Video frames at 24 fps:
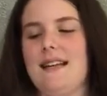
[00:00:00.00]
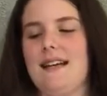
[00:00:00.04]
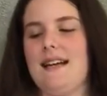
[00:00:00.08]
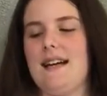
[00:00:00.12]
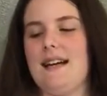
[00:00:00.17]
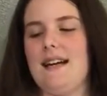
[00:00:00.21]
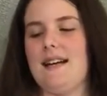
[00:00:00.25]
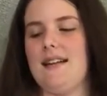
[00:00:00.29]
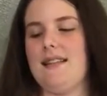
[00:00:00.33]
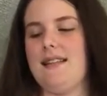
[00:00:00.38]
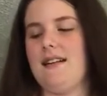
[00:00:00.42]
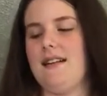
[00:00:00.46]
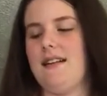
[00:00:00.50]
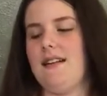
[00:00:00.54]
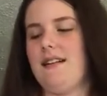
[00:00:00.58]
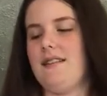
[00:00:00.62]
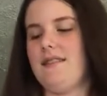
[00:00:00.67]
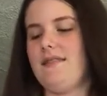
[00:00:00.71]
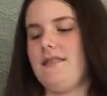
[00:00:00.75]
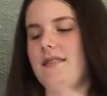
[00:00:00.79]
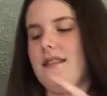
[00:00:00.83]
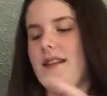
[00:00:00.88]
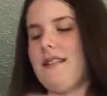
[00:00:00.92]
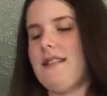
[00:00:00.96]
Got it, there you
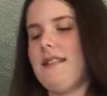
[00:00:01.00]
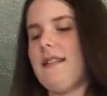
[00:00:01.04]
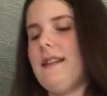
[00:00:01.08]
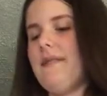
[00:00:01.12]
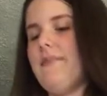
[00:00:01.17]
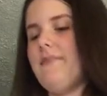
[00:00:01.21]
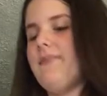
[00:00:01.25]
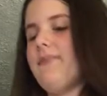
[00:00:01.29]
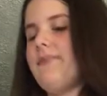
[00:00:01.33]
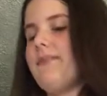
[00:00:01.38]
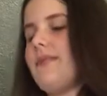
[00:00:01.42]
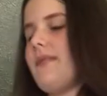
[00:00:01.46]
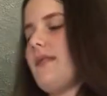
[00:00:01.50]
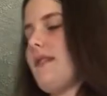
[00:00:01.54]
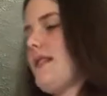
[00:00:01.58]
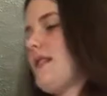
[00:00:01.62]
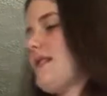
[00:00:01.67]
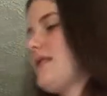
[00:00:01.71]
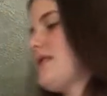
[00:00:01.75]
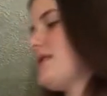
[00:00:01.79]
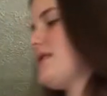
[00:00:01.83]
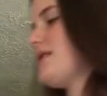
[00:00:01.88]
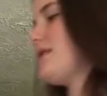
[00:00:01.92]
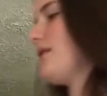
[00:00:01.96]
go, got that.
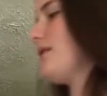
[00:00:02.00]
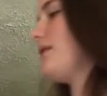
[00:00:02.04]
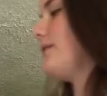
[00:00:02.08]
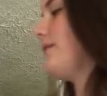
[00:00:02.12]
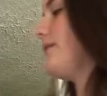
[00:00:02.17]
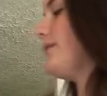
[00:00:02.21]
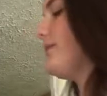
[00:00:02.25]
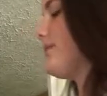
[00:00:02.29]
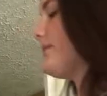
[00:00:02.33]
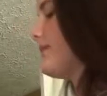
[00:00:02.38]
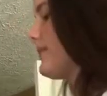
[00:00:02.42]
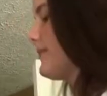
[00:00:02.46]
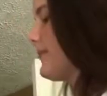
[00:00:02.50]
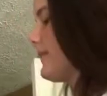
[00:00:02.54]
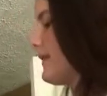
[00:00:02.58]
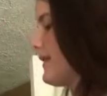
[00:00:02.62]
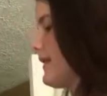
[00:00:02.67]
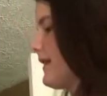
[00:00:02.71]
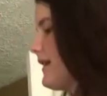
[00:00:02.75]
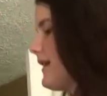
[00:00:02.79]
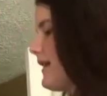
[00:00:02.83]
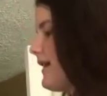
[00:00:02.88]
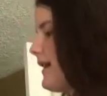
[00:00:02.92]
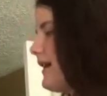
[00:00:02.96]
So
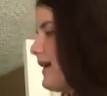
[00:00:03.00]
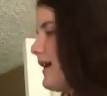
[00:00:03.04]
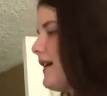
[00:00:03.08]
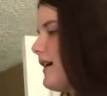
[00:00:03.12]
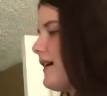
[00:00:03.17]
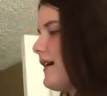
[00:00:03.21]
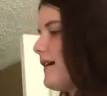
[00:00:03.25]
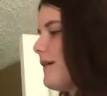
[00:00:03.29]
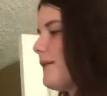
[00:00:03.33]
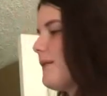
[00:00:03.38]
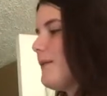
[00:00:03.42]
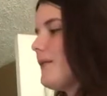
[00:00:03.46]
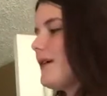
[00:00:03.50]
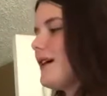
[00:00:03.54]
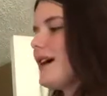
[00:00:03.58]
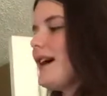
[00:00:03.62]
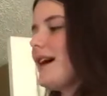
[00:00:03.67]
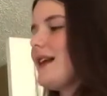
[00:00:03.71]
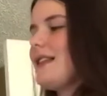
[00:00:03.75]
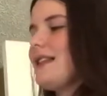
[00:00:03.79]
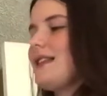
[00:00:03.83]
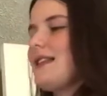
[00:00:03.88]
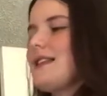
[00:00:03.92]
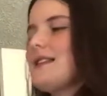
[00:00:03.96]
we
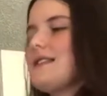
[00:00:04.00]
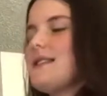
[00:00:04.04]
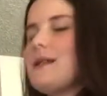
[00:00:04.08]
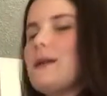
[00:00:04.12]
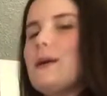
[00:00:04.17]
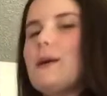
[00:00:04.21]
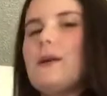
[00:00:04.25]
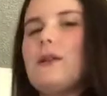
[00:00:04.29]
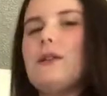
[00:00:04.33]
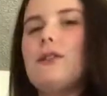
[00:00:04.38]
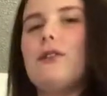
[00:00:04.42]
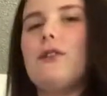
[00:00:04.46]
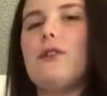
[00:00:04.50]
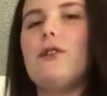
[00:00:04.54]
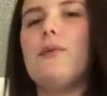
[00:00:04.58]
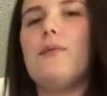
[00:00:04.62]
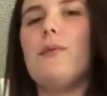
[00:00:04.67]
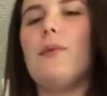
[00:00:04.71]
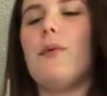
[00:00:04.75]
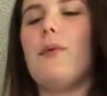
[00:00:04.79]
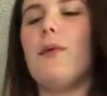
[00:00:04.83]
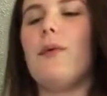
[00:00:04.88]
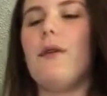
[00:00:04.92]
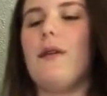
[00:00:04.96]
got this little
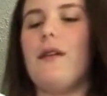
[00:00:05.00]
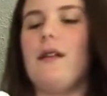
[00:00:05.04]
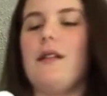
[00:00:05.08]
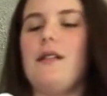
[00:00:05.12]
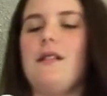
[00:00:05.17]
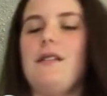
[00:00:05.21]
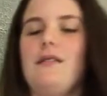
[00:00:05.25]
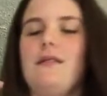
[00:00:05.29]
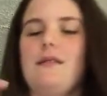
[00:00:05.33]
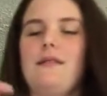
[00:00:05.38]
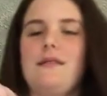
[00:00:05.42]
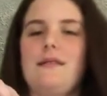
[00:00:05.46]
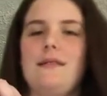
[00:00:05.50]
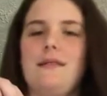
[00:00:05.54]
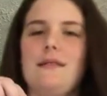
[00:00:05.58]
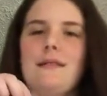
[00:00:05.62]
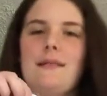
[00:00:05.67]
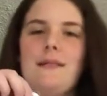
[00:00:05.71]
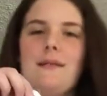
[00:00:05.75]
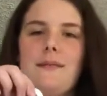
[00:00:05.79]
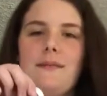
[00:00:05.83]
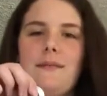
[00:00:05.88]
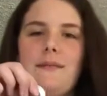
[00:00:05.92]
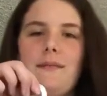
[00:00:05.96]
newborn
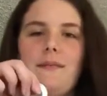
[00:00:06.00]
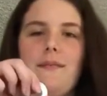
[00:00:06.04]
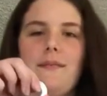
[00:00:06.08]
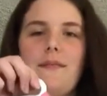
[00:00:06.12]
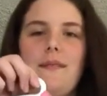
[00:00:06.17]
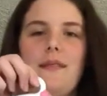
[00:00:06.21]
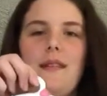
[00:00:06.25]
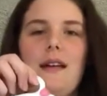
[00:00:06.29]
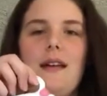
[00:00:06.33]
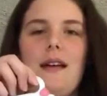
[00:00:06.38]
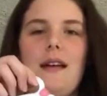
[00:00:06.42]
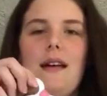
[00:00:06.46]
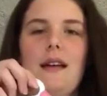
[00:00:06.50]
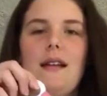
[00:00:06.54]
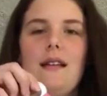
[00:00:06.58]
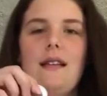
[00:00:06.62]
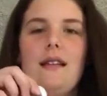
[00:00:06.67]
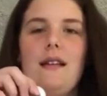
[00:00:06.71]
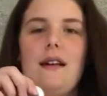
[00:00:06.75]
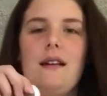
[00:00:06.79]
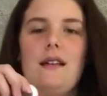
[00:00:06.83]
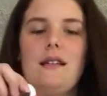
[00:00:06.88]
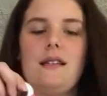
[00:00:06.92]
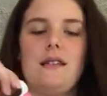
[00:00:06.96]

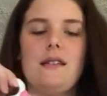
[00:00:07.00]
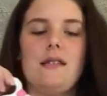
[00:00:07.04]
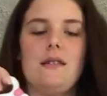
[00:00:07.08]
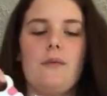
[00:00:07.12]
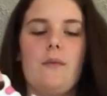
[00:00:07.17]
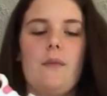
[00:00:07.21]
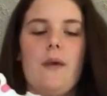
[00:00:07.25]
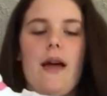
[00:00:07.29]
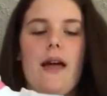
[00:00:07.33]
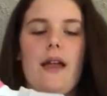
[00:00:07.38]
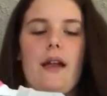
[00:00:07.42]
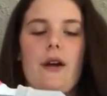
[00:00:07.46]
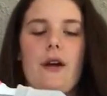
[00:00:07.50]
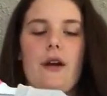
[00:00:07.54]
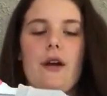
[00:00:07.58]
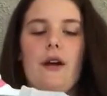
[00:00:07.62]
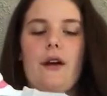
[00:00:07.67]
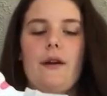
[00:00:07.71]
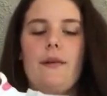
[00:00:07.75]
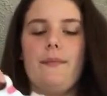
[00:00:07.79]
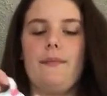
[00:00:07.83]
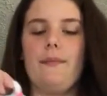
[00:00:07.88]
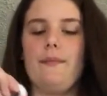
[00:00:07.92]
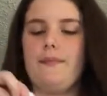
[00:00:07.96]
little
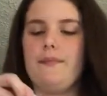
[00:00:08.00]
sweater.